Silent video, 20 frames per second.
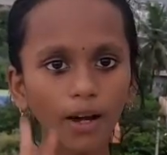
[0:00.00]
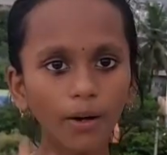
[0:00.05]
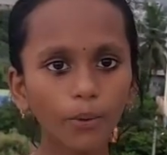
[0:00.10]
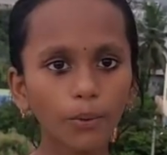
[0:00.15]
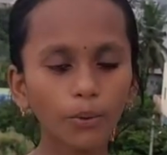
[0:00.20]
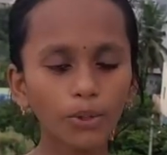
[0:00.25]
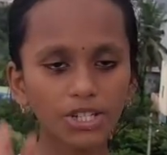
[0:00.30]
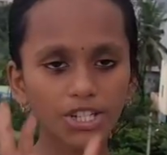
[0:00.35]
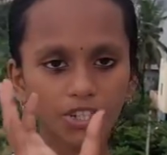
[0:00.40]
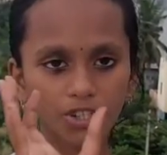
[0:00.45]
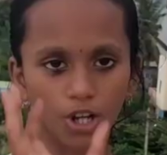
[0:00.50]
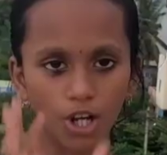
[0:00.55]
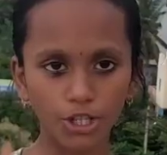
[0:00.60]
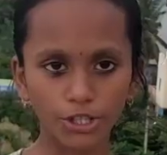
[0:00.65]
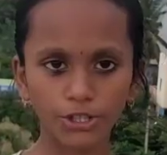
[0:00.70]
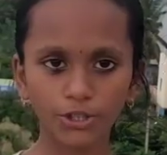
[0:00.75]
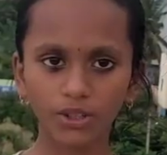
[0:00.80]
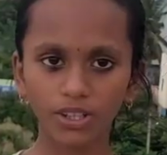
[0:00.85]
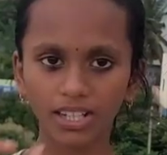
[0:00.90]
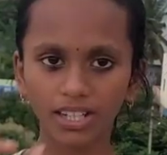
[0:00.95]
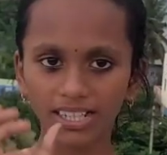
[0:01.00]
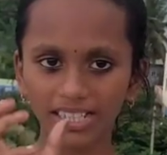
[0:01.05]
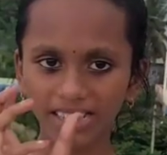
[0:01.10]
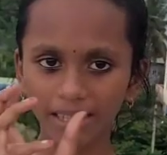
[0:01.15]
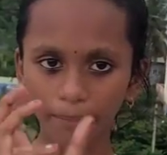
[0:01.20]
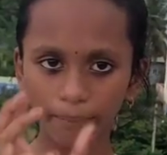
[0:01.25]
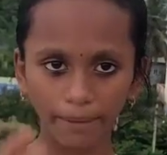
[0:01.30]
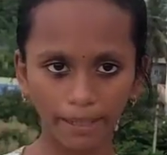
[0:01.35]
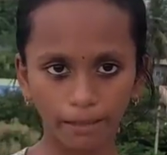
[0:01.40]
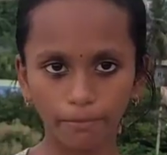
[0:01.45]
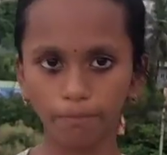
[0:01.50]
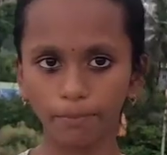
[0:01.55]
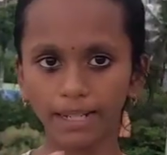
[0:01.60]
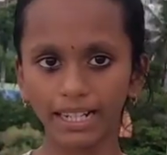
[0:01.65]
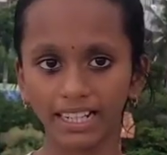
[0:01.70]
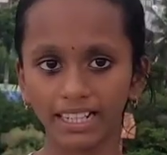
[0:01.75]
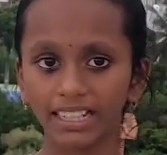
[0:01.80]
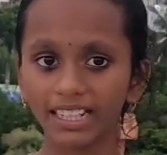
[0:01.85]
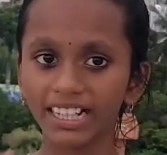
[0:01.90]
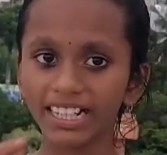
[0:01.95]
which is also known as the
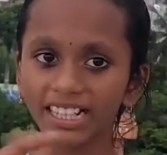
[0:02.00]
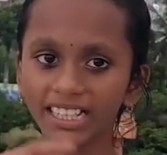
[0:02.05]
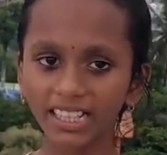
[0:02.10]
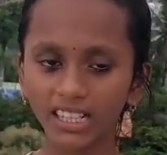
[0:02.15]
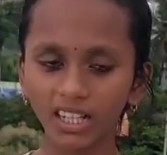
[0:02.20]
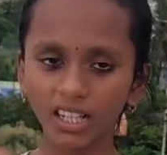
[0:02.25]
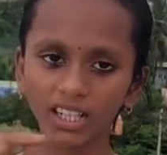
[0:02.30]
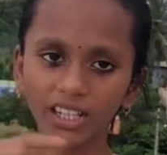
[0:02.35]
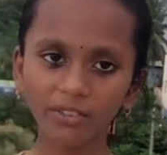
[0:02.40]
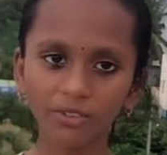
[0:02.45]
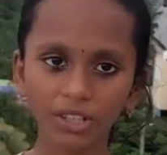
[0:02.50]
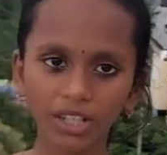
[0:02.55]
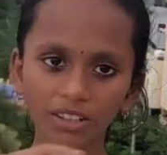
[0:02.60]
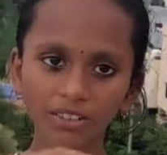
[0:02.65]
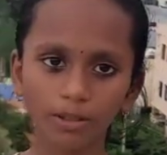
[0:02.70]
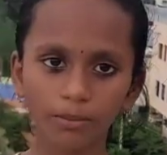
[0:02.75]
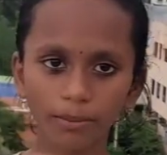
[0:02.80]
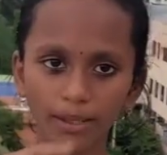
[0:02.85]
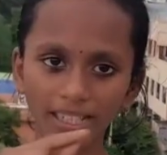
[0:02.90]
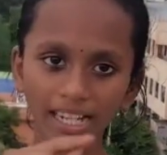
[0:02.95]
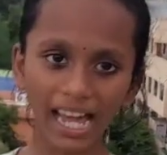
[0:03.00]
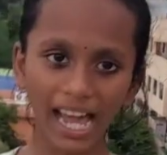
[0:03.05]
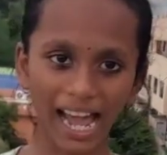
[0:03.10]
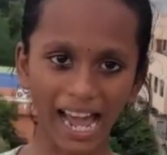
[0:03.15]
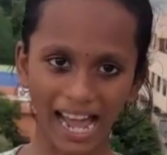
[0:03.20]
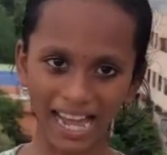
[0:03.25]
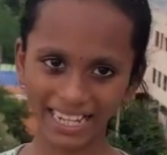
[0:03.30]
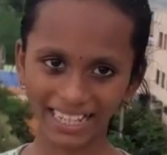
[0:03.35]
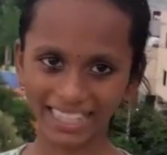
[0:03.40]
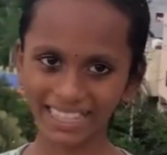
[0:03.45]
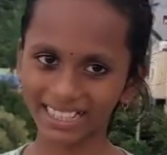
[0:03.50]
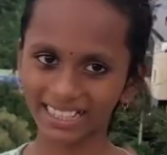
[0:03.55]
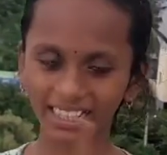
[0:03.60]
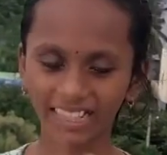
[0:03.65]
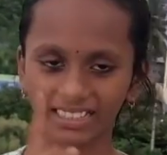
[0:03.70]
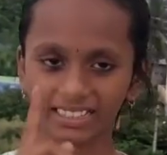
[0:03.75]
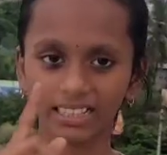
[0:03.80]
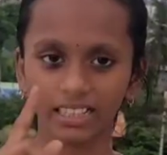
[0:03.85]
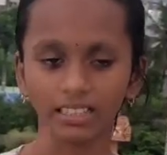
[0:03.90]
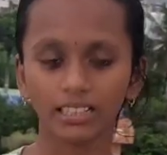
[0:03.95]
midbrain. It will remain hanging
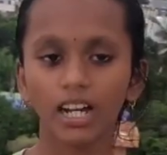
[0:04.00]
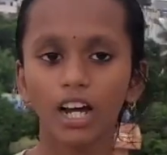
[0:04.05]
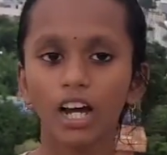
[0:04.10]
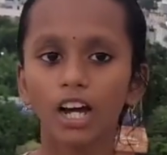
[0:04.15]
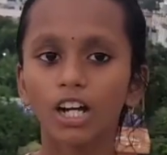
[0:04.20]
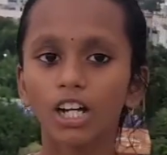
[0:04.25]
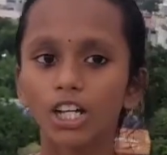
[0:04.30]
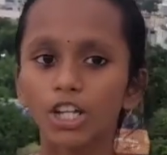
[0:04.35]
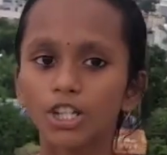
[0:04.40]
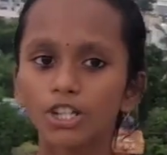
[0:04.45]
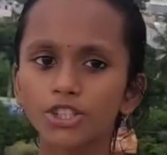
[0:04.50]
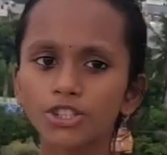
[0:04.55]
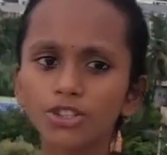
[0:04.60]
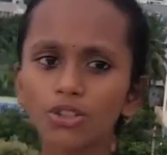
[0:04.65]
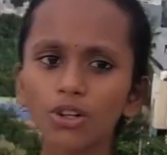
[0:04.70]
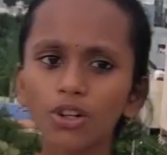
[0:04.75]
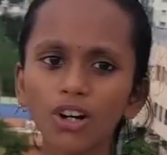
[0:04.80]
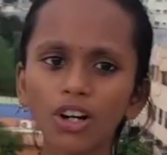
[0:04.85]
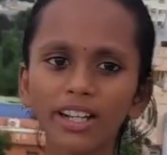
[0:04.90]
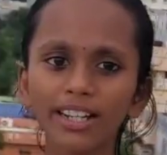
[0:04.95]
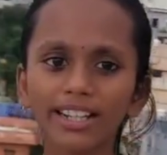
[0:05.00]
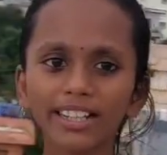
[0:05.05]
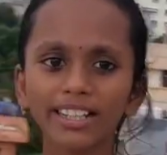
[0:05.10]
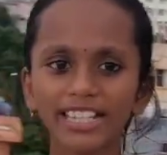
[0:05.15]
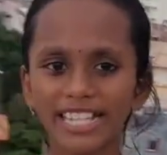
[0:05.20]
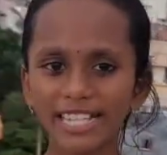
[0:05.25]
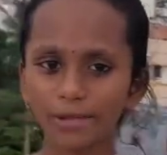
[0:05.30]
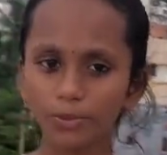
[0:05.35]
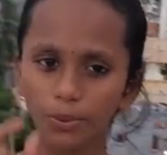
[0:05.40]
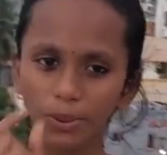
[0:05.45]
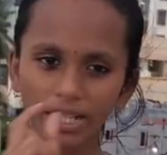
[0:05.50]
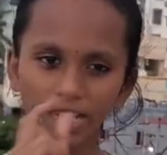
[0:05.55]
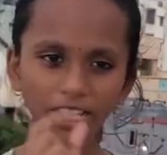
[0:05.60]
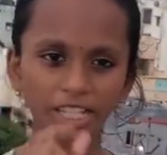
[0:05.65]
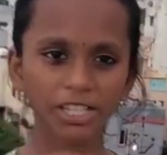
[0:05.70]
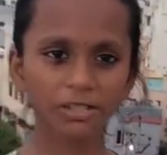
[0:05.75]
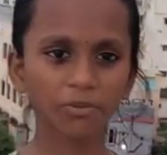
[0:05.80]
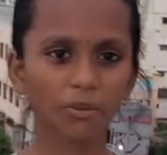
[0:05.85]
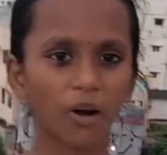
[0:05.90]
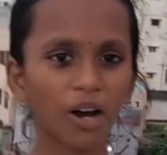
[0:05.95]
like that. So it's very
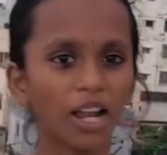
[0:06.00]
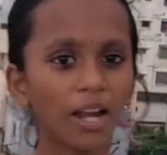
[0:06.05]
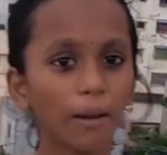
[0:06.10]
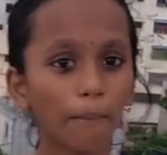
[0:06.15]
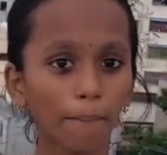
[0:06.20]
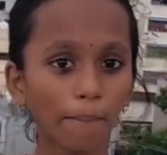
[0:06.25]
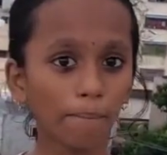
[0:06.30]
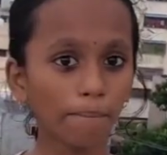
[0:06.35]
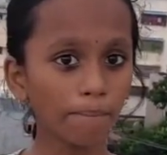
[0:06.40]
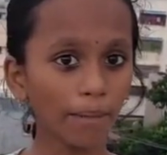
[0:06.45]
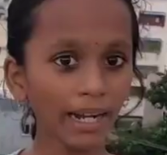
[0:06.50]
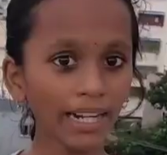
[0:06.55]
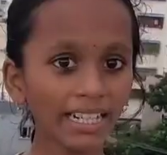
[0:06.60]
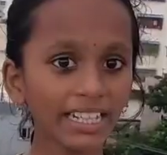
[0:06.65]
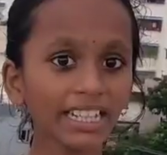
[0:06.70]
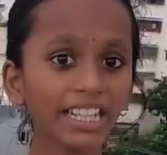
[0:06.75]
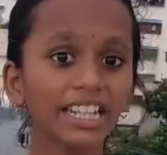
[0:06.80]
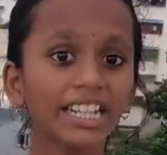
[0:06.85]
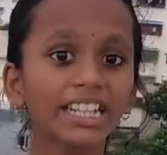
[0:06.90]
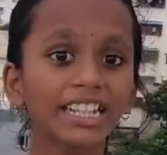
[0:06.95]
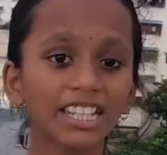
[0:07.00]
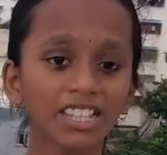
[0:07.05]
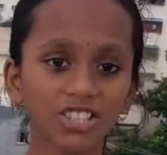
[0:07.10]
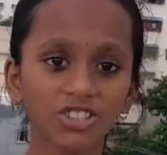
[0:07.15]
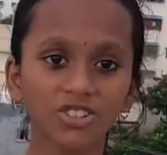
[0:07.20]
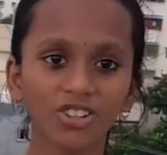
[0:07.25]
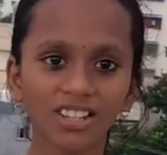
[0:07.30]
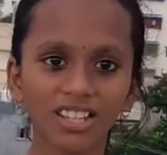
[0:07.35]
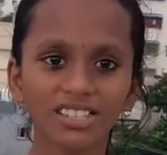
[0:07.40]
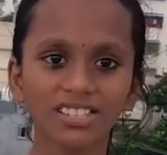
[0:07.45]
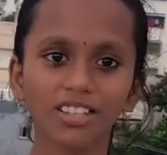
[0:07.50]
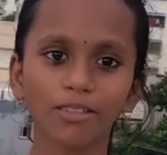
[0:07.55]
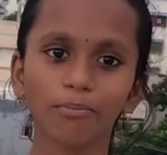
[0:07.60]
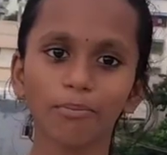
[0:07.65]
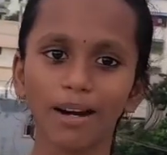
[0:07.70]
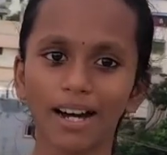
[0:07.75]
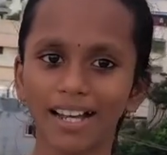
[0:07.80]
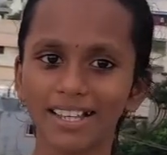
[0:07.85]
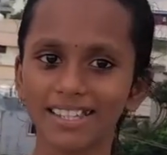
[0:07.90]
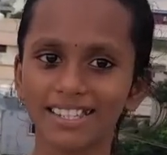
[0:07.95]
small, but it is known as the
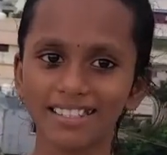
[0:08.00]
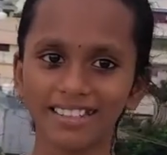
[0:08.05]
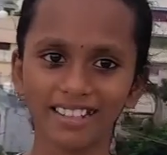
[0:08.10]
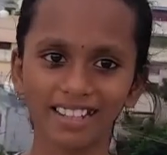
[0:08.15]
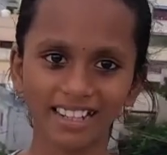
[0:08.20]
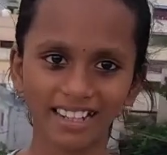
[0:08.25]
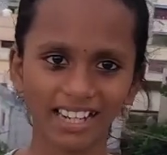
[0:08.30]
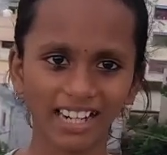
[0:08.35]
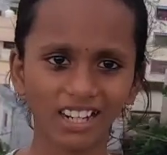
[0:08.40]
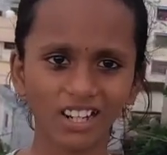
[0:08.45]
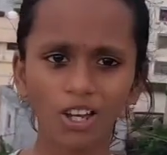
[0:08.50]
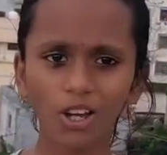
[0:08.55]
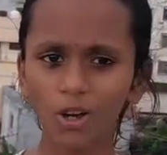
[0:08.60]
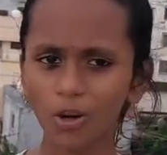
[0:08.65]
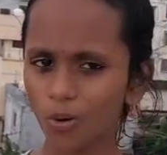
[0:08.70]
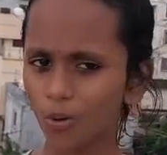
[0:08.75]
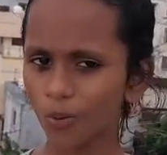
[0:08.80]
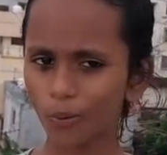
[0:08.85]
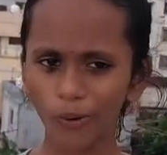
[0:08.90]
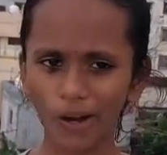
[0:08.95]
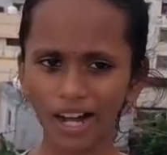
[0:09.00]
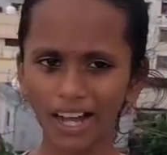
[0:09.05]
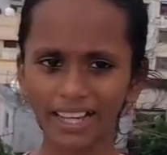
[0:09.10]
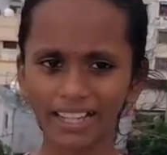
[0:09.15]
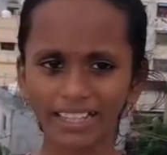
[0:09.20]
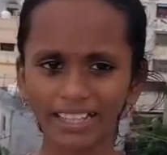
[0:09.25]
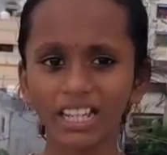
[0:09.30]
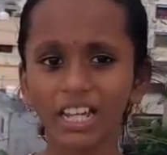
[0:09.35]
master gland. Why?